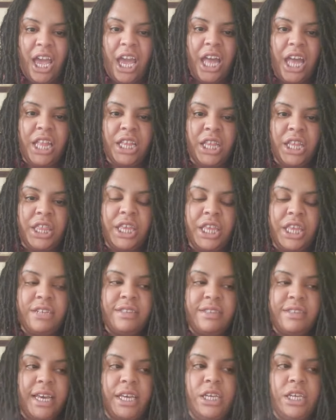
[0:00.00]
And the
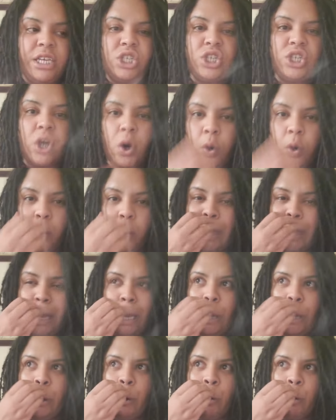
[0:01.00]
things that he showed
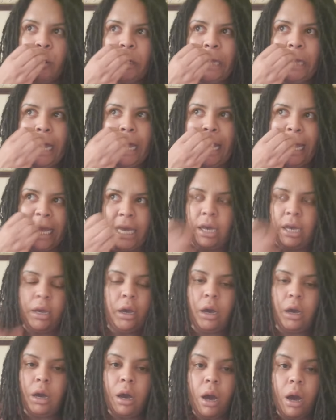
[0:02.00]
me were like
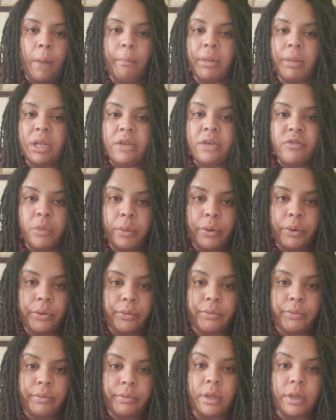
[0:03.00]

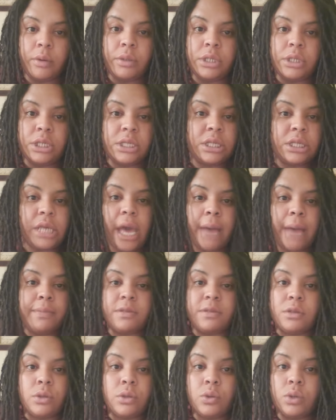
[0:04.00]
unbelievable. They were just
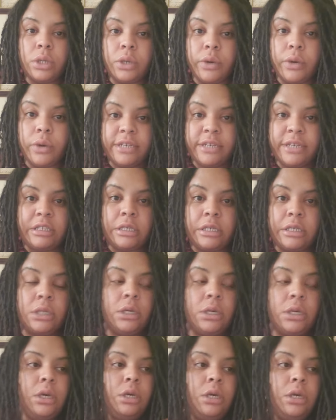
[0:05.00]
absolutely crazy.
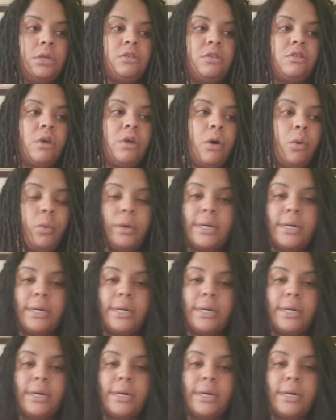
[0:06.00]
So we're